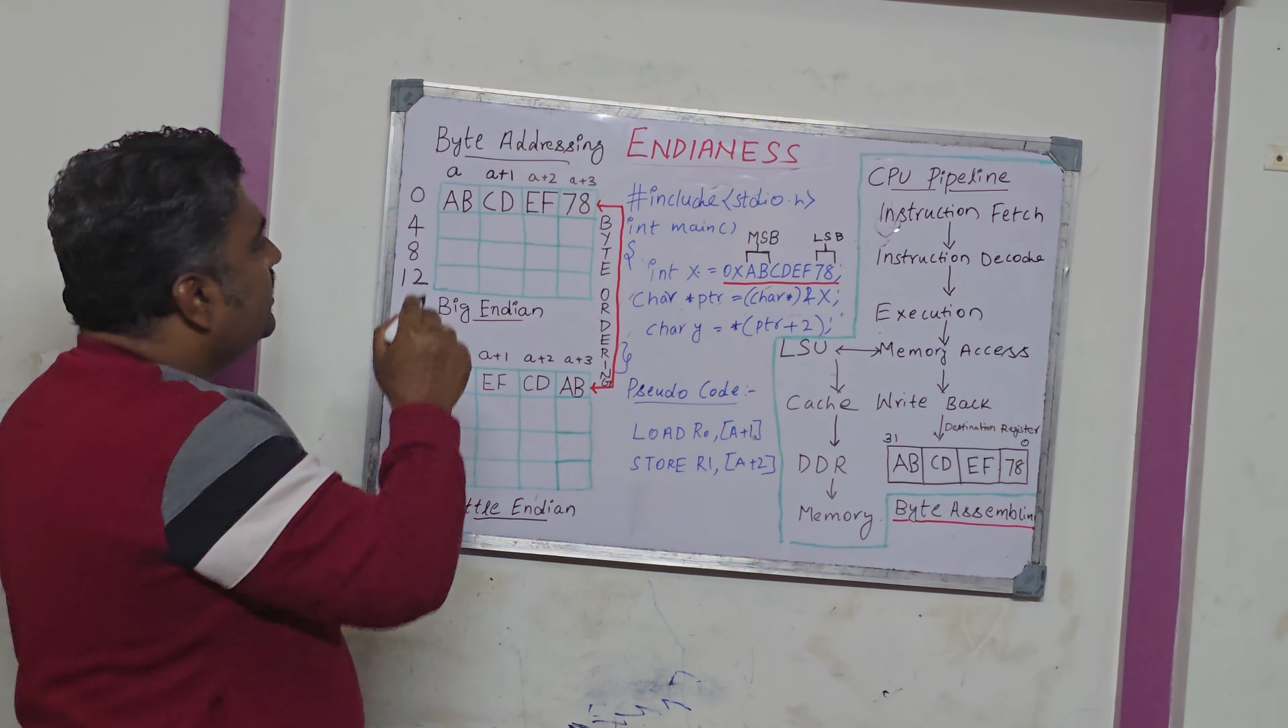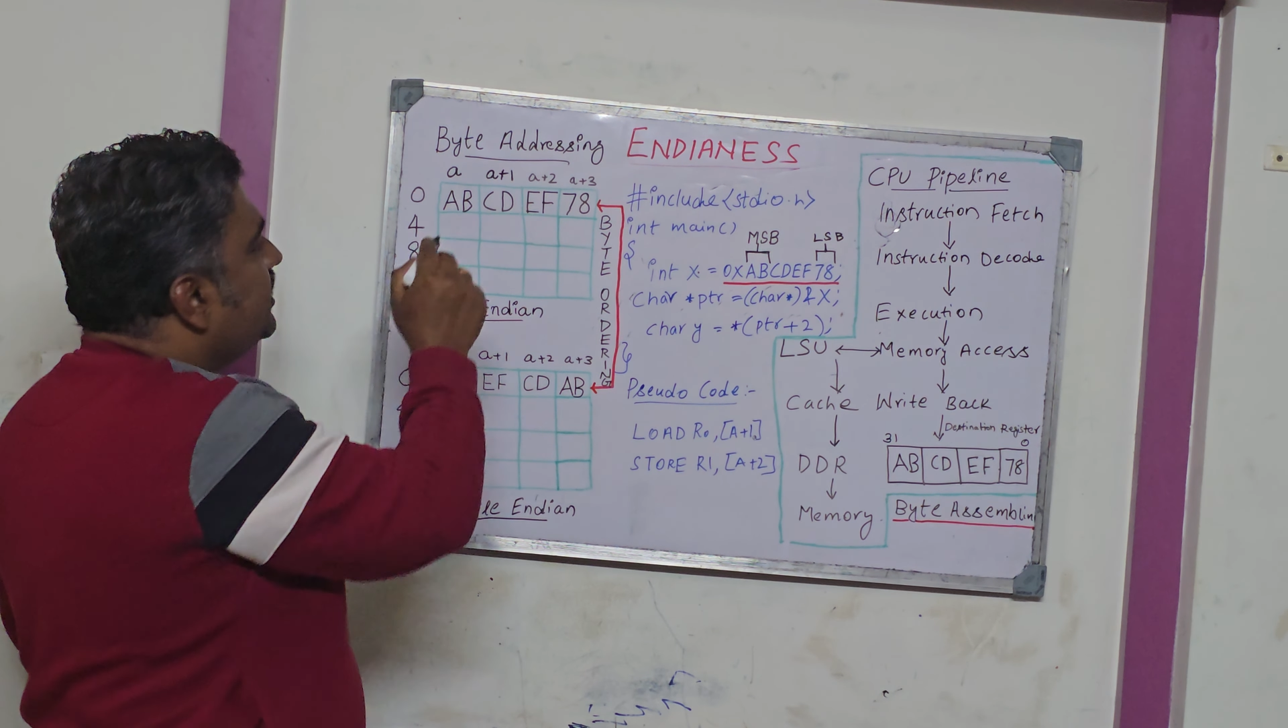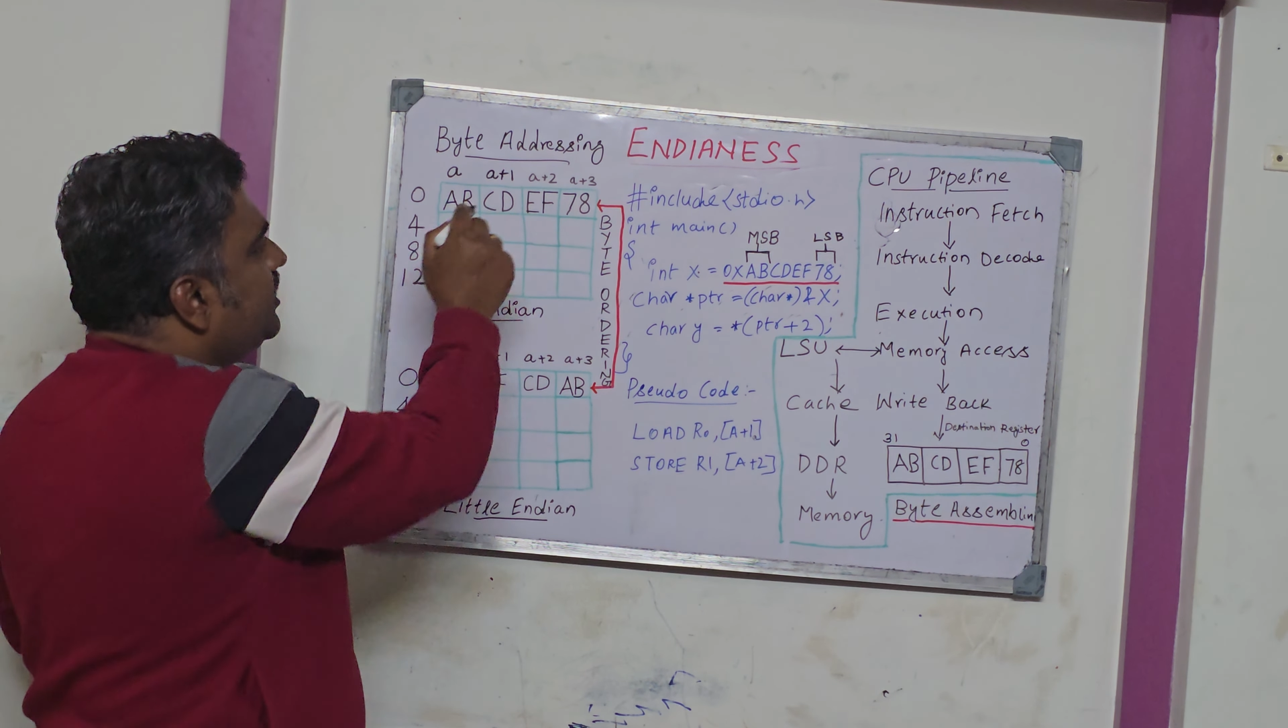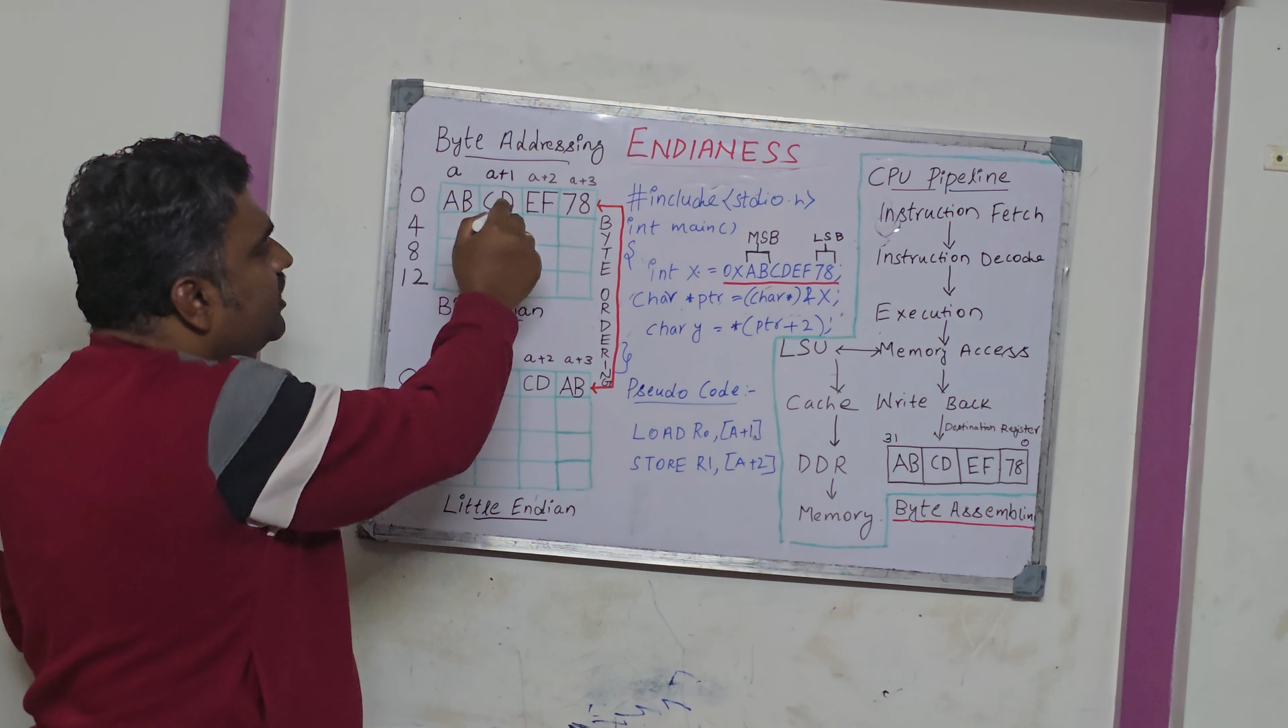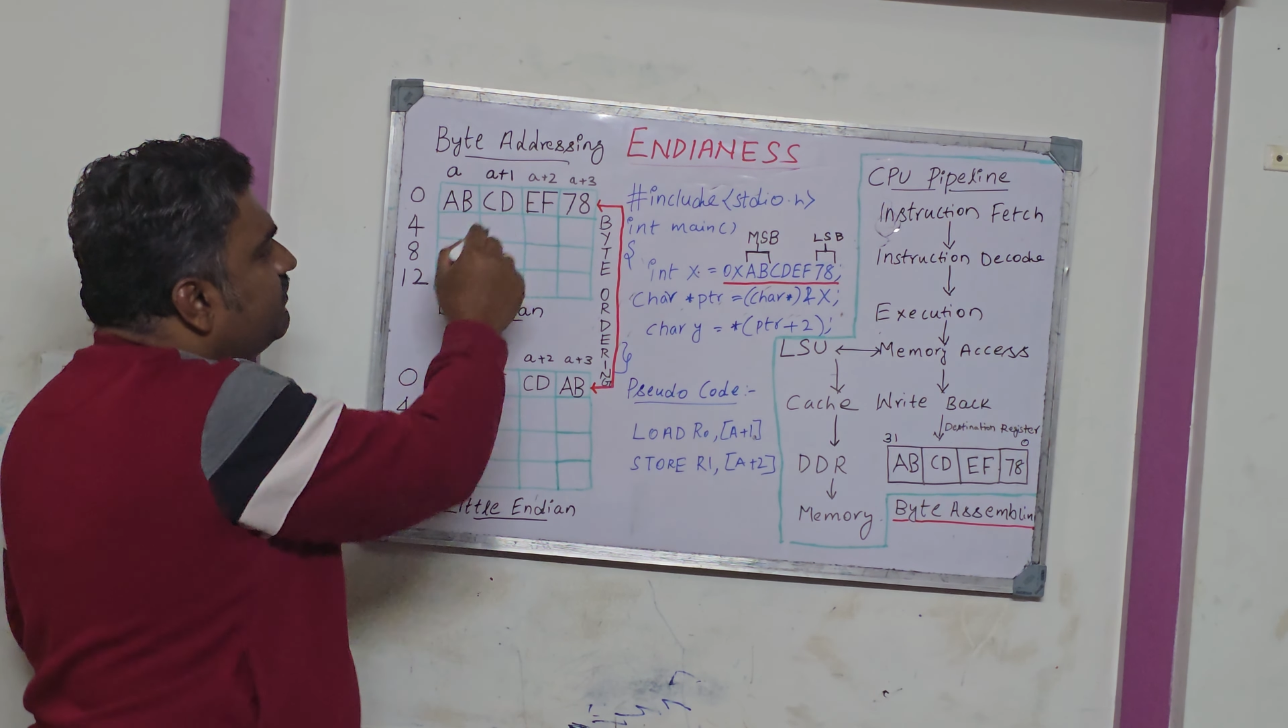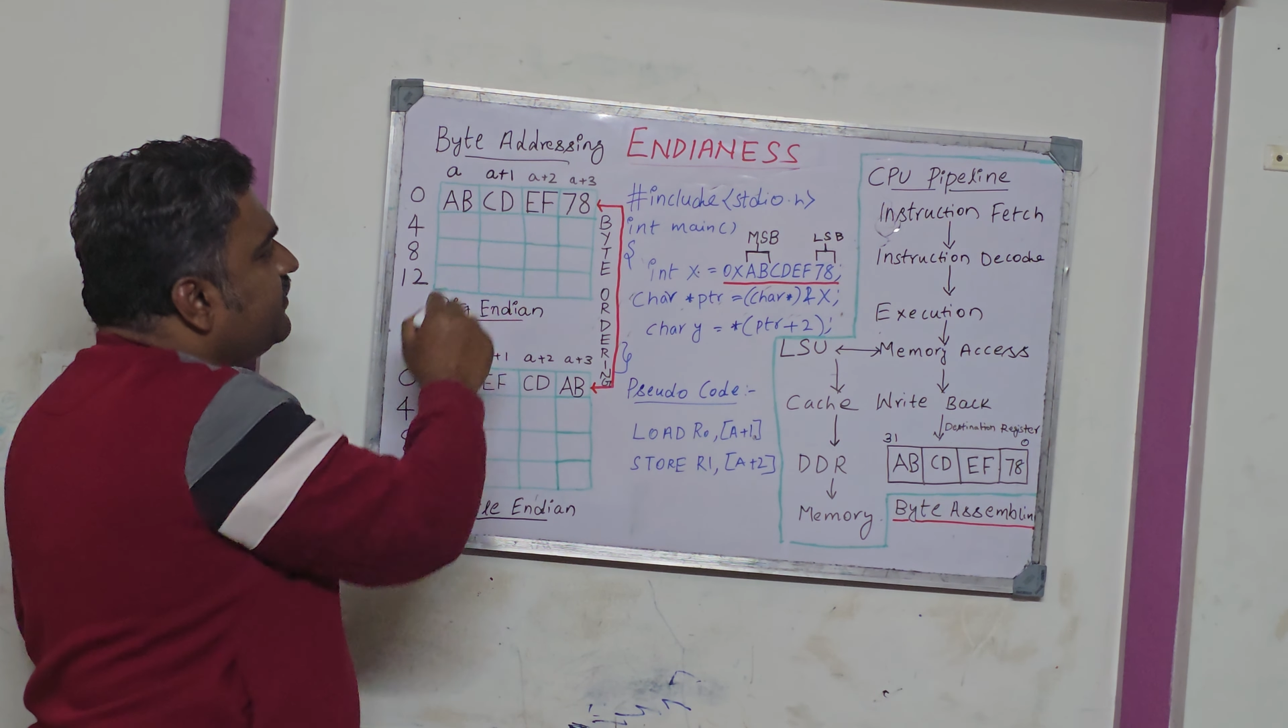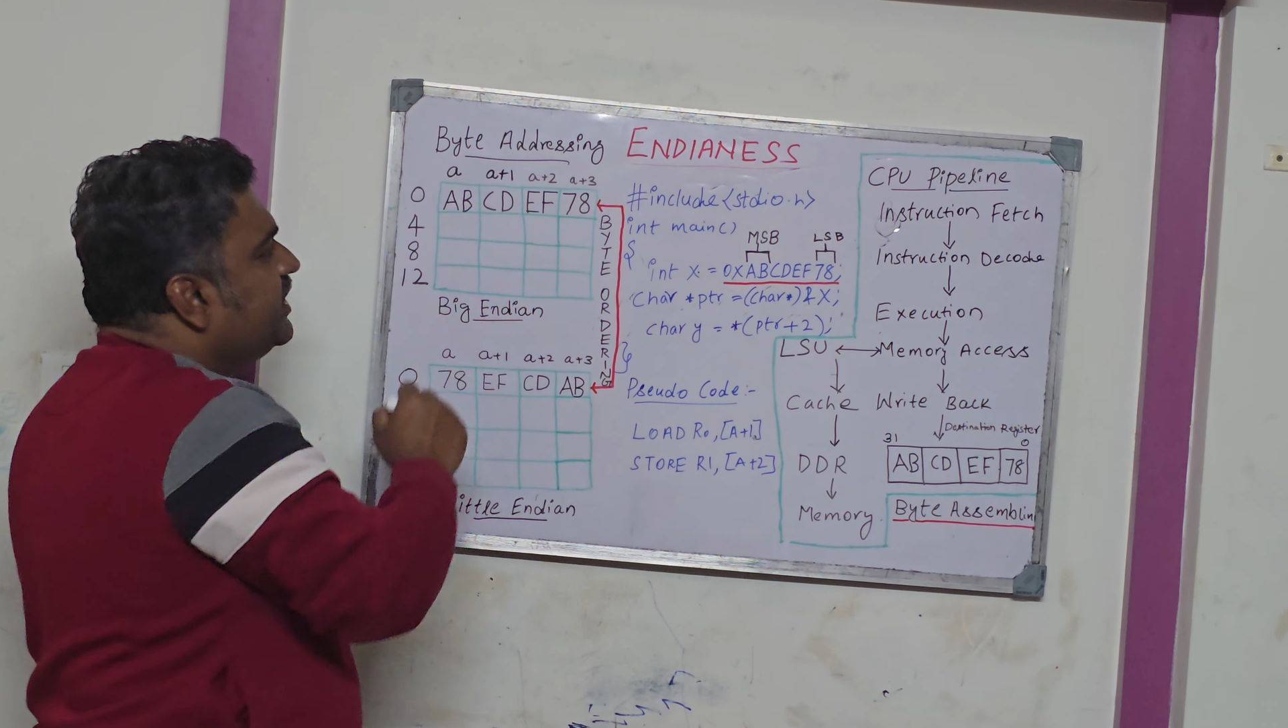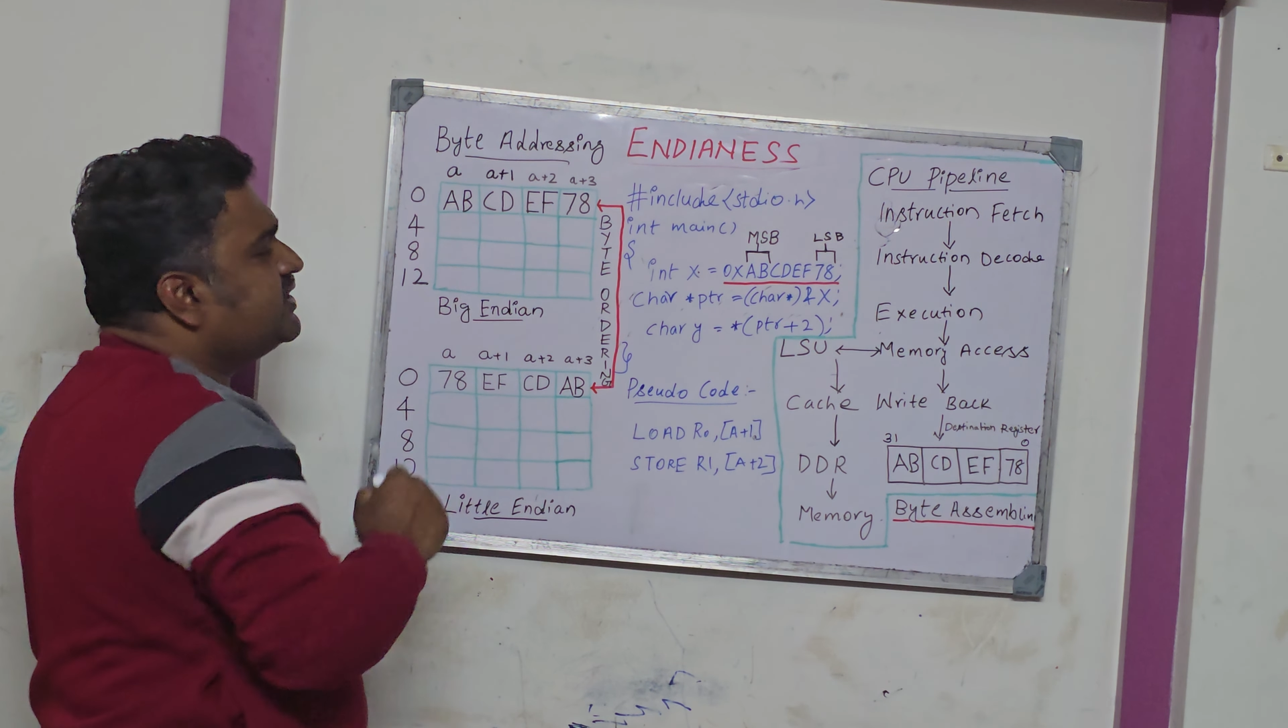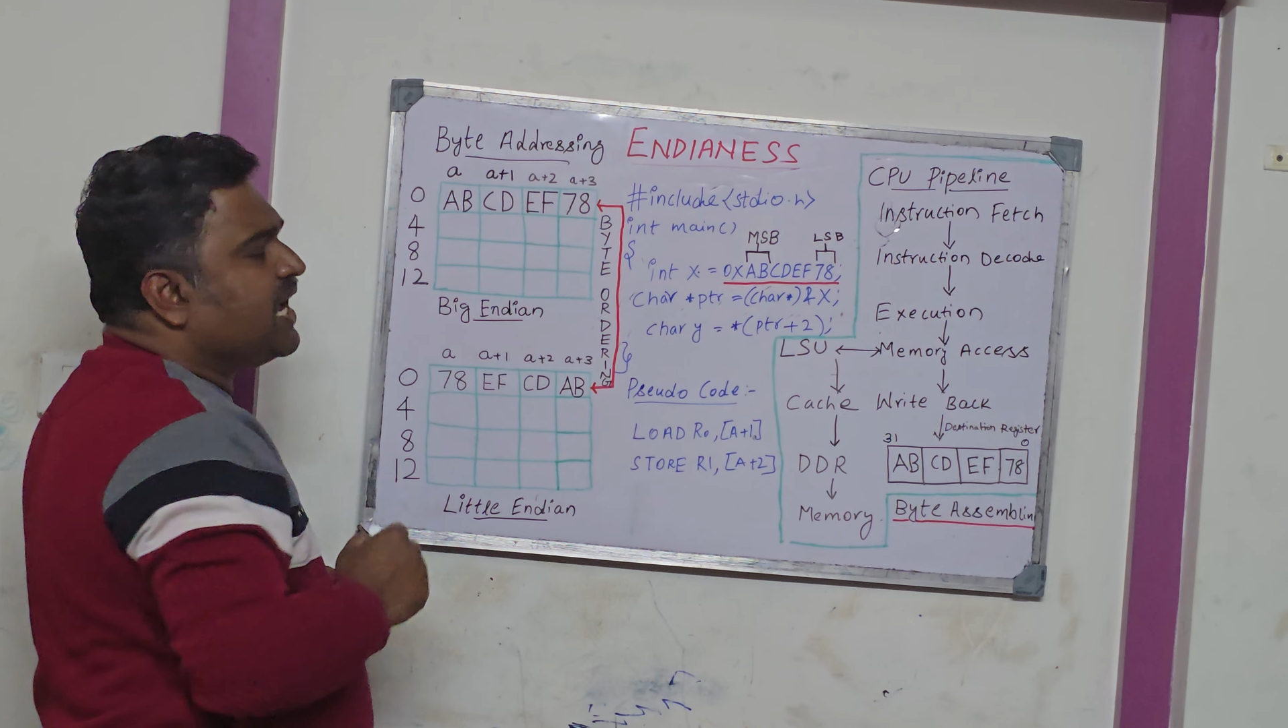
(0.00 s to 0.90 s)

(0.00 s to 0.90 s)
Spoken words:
EF is